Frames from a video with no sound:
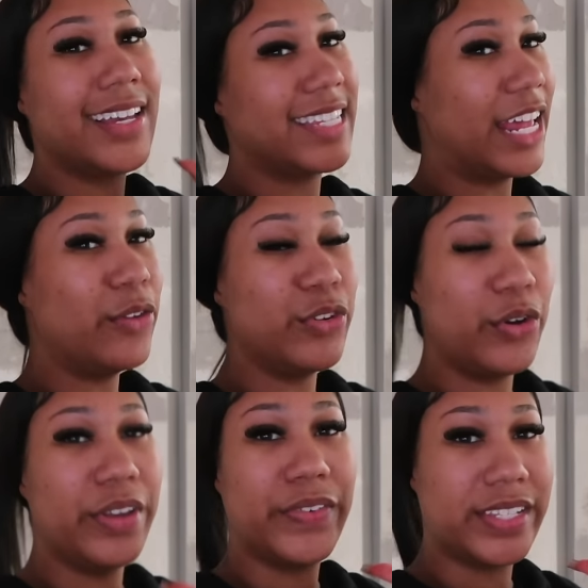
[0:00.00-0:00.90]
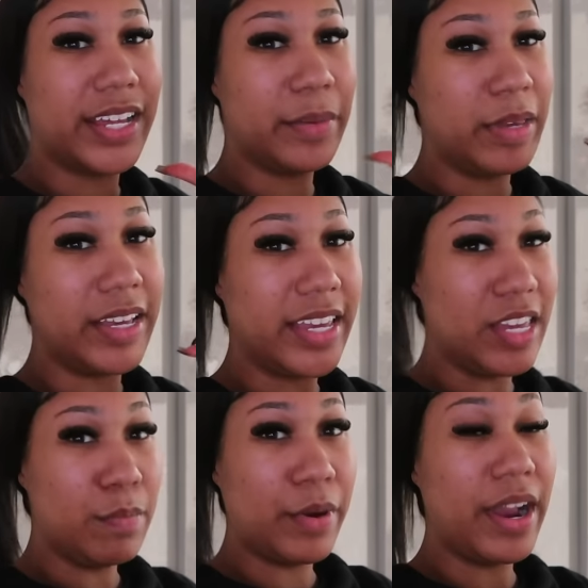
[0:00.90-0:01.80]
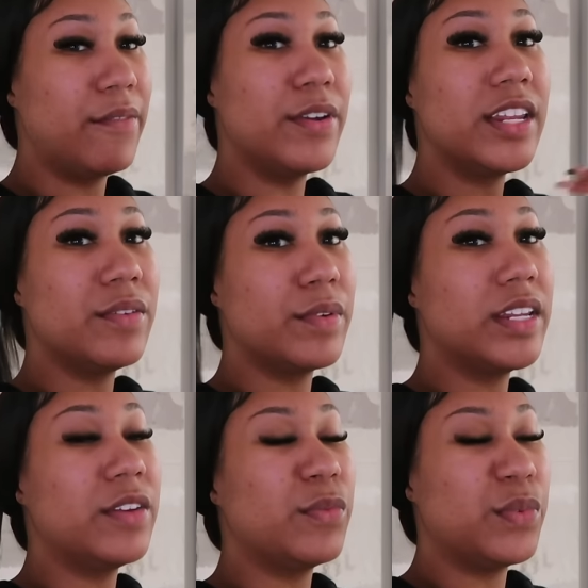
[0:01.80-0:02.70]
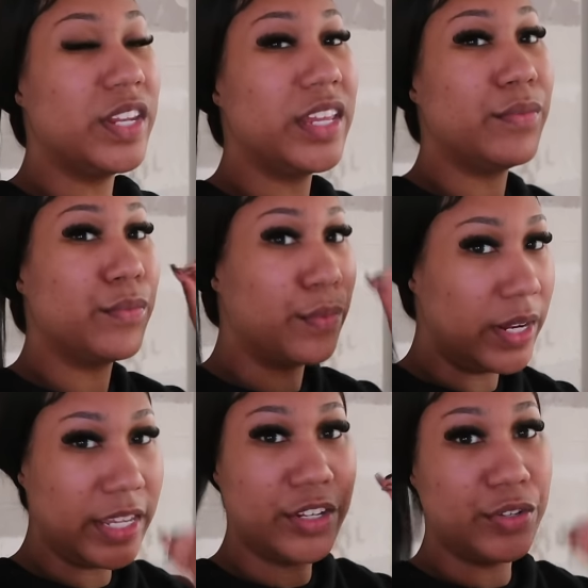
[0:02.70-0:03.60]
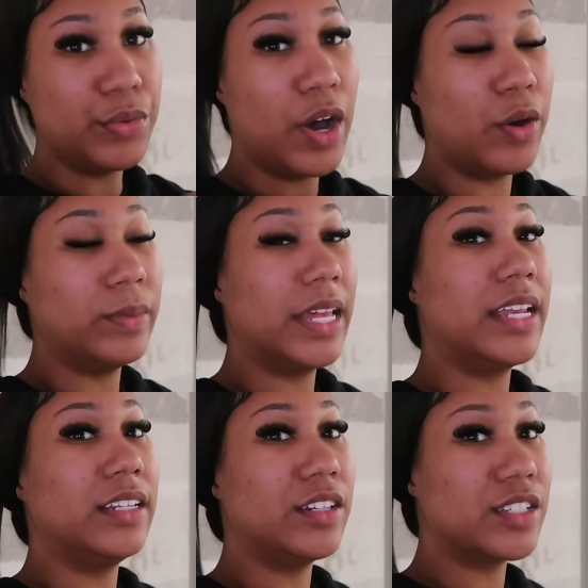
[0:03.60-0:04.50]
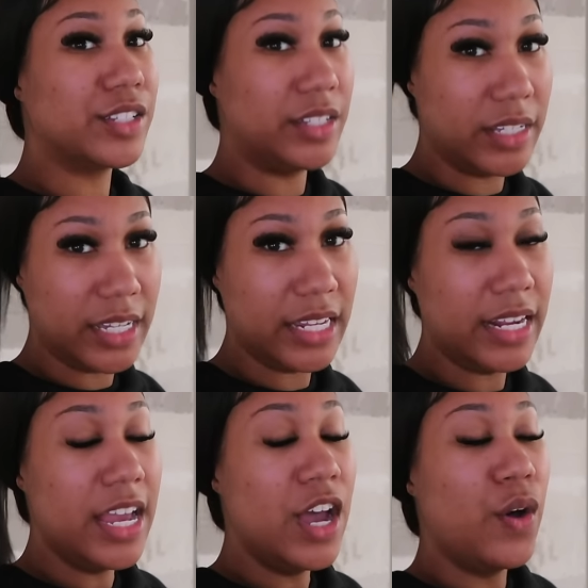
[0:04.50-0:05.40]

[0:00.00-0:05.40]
I don't know if it's gonna be a keeper. I really do hope that it looks good